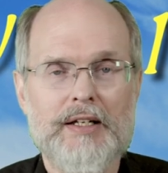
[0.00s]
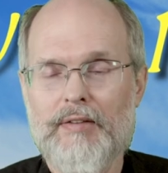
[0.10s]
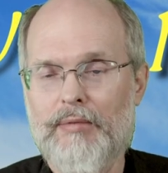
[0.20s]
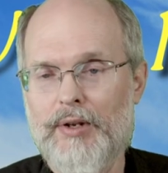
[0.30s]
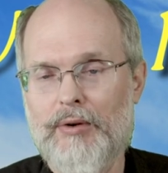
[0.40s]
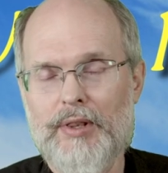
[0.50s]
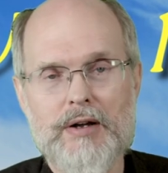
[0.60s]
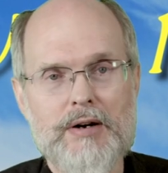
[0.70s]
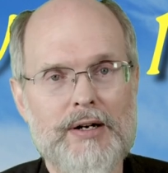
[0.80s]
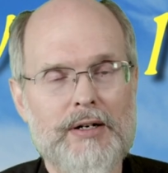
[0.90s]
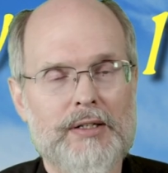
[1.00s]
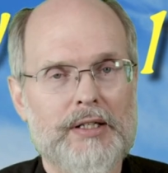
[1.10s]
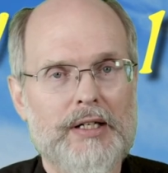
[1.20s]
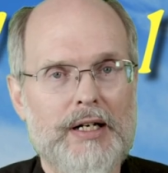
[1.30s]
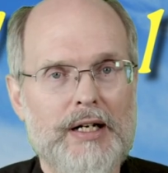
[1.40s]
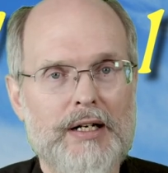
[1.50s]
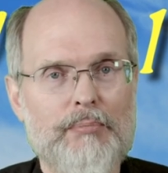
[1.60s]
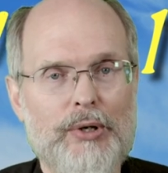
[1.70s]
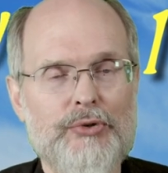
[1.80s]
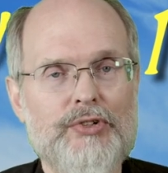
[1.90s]
there they are. Uh,
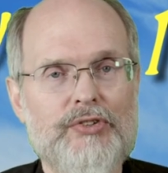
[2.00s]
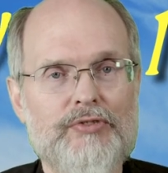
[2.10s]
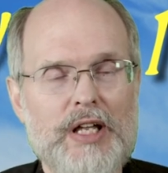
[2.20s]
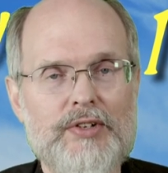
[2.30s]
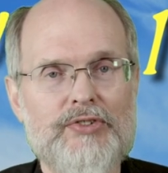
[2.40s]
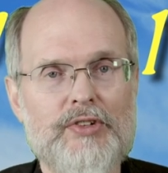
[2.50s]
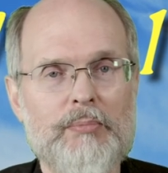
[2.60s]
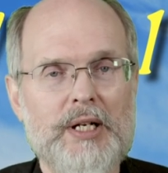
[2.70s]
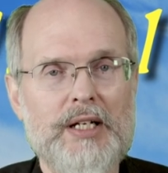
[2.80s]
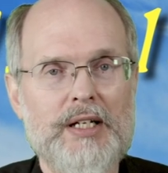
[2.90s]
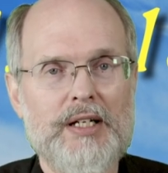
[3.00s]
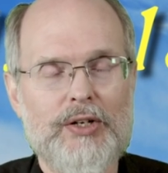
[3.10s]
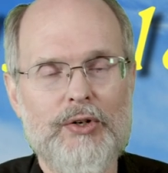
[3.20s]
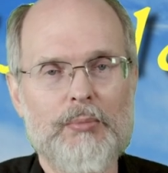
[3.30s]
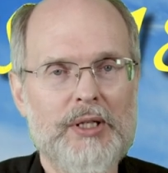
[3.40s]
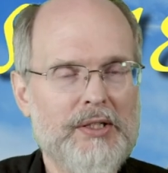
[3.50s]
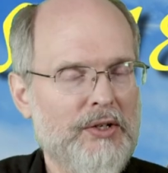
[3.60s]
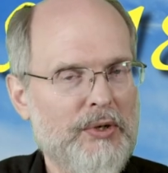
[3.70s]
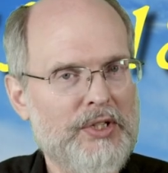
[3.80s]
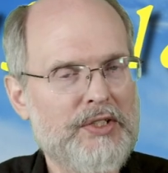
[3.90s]
Moses has somebody human,
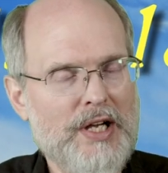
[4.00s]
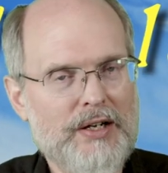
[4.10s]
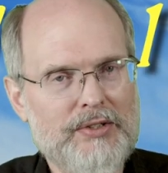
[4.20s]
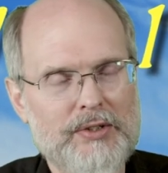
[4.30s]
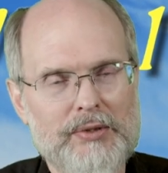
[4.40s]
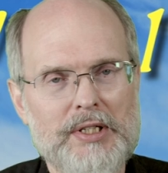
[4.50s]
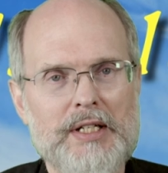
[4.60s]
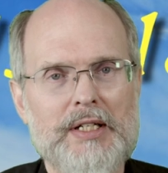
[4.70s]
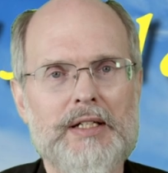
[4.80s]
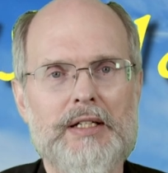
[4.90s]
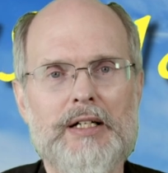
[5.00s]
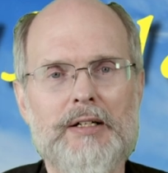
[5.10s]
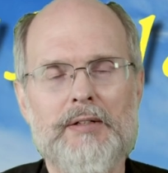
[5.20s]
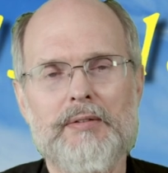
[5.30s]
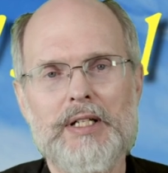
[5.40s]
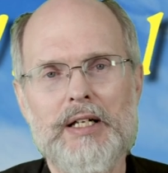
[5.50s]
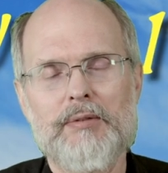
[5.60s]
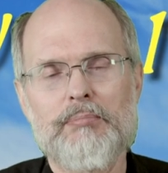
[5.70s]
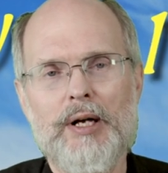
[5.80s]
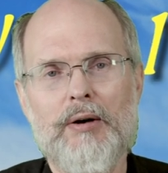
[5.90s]
you know, to talk to uh,
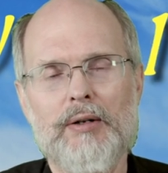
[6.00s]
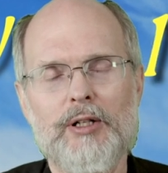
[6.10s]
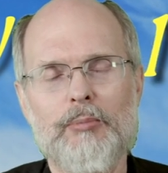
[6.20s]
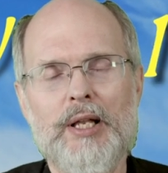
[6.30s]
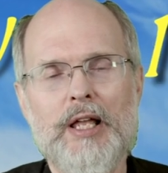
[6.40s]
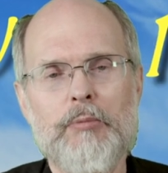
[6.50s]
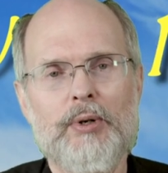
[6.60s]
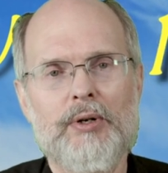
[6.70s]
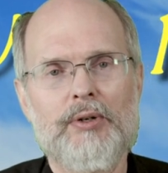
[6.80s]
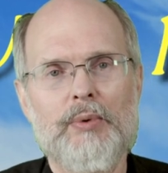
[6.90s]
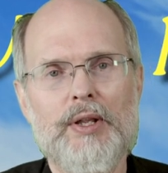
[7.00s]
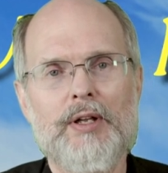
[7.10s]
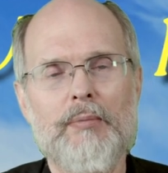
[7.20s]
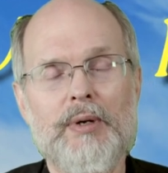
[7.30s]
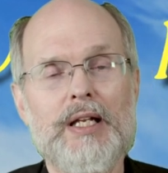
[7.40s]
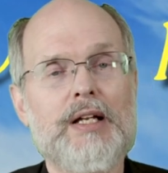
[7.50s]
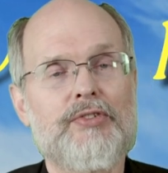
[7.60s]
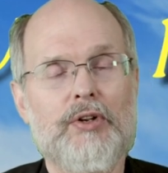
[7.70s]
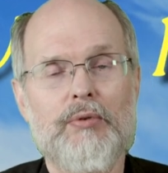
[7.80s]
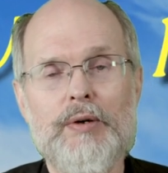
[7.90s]
and bear a little bit of that burden with him. And he
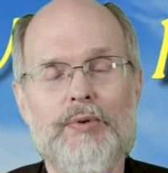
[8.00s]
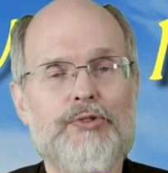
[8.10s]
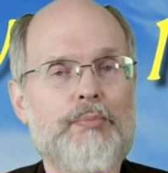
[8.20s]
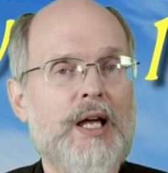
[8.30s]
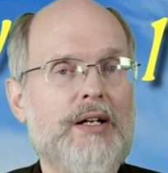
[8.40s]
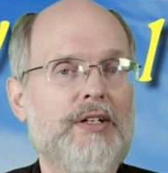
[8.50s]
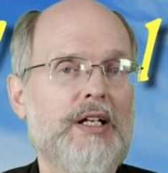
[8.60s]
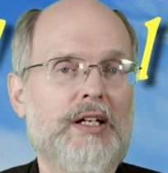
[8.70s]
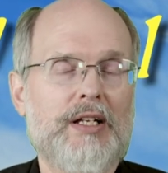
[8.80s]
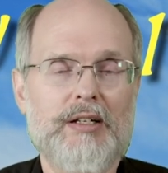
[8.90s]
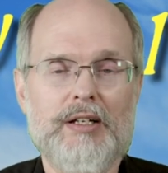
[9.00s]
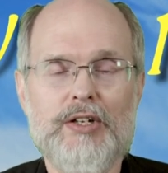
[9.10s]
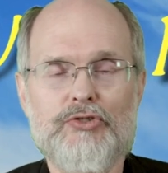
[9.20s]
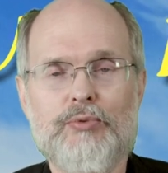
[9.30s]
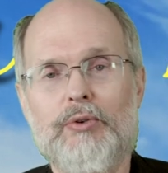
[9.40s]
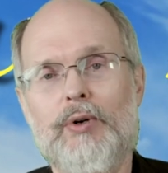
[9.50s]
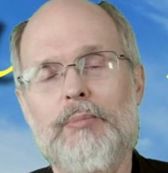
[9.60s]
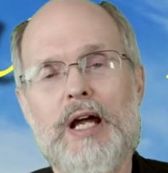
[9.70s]
has a great respect in, in history going